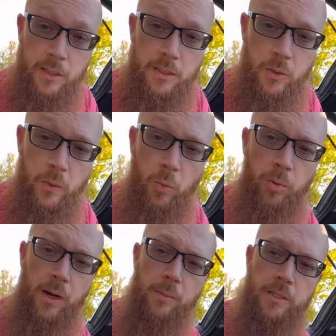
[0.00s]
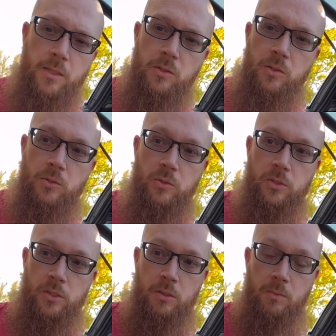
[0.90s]
So I will probably
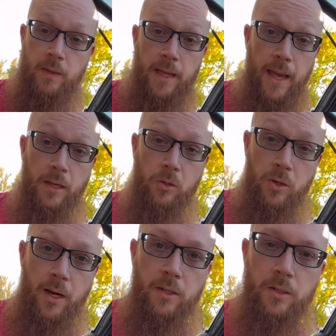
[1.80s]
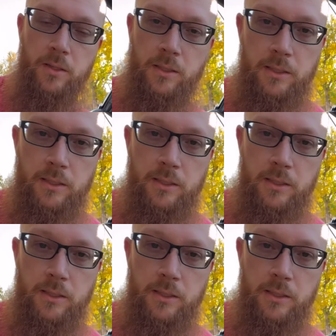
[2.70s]
use my angle grinder